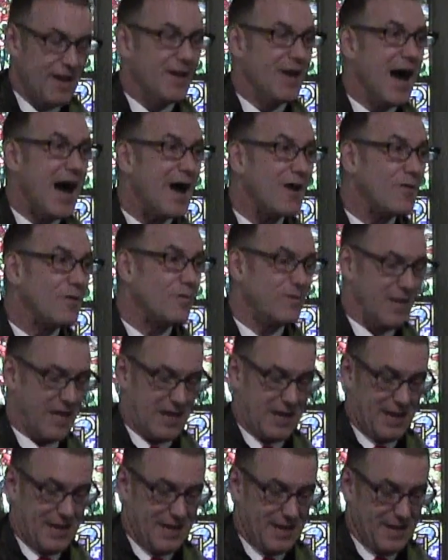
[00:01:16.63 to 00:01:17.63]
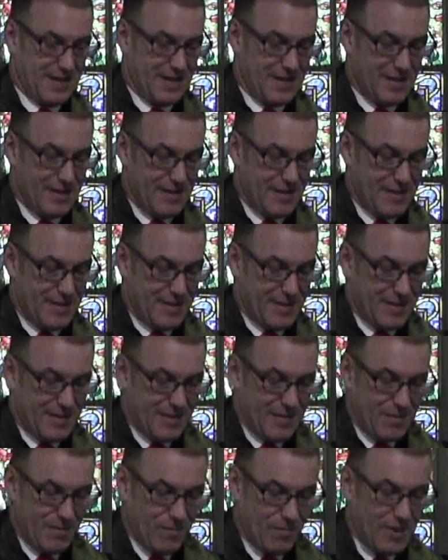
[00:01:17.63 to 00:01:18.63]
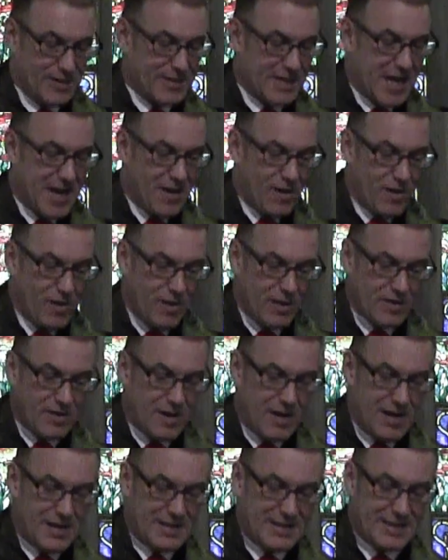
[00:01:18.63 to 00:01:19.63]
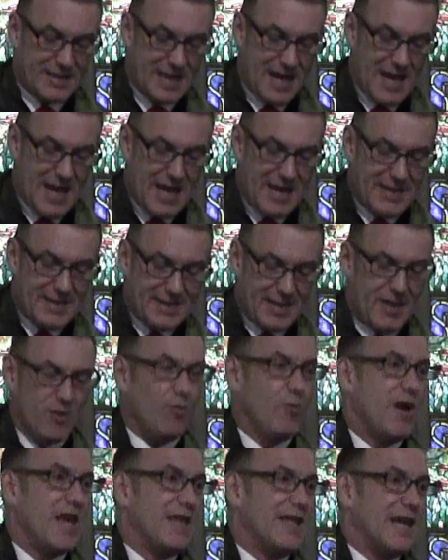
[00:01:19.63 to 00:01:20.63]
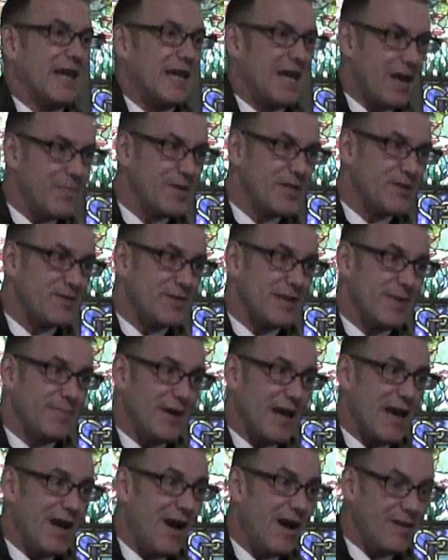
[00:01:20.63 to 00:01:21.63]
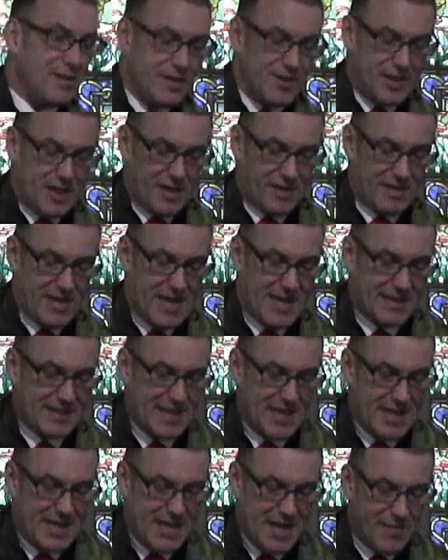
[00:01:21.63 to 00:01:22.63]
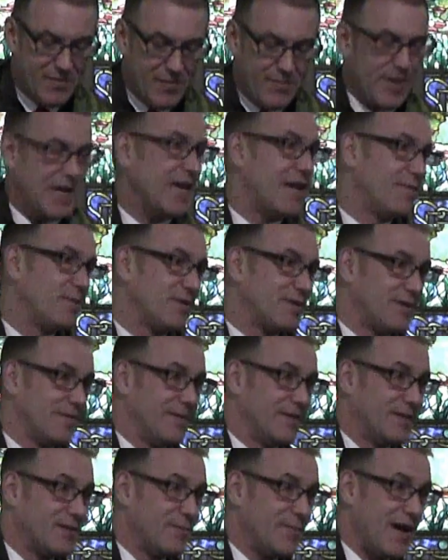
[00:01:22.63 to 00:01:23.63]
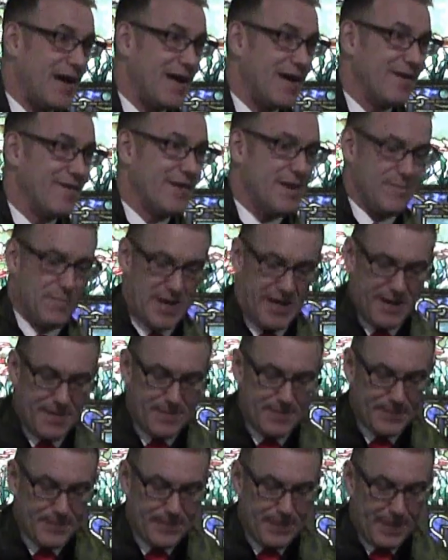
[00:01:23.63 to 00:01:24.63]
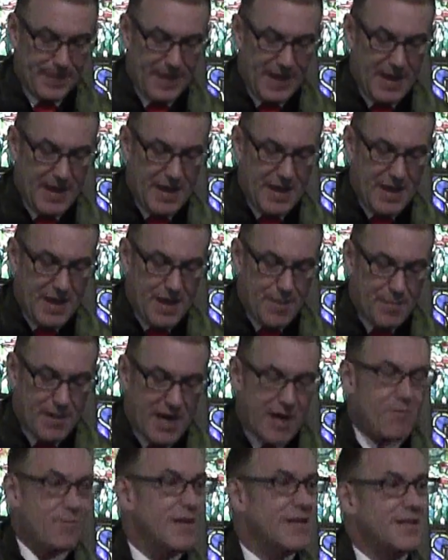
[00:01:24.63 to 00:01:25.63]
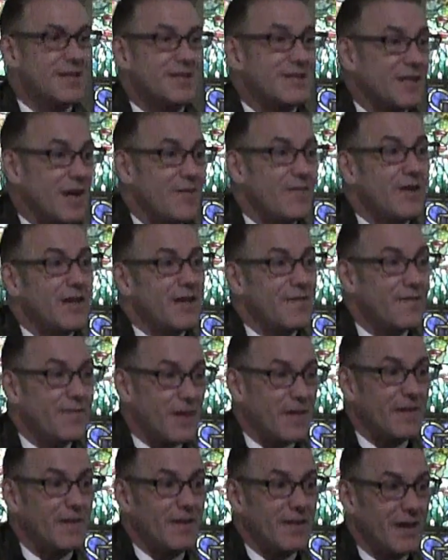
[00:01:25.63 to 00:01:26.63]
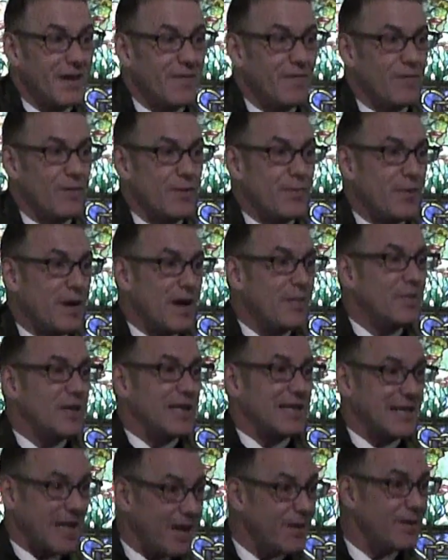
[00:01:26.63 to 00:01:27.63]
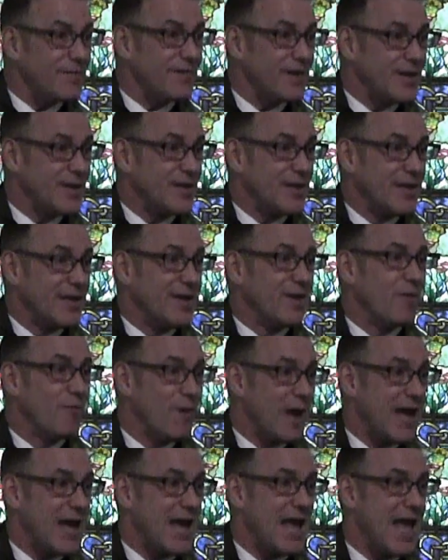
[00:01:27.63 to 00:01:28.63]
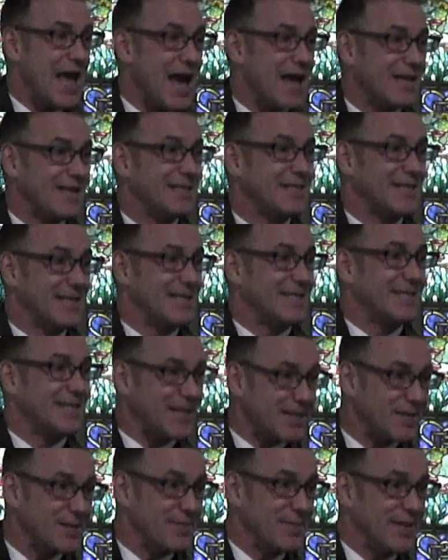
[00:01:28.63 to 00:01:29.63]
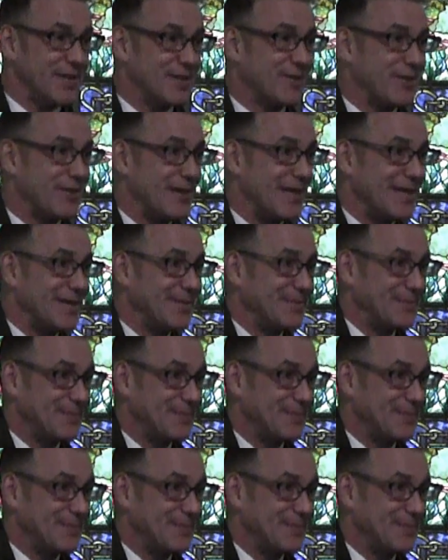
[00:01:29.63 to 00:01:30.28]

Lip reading: Not only was I hooked on science in a way that chemistry and biology class had never been able to inspire, but I rediscovered and fell in love with public television in a way I hadn't since Sesame Street.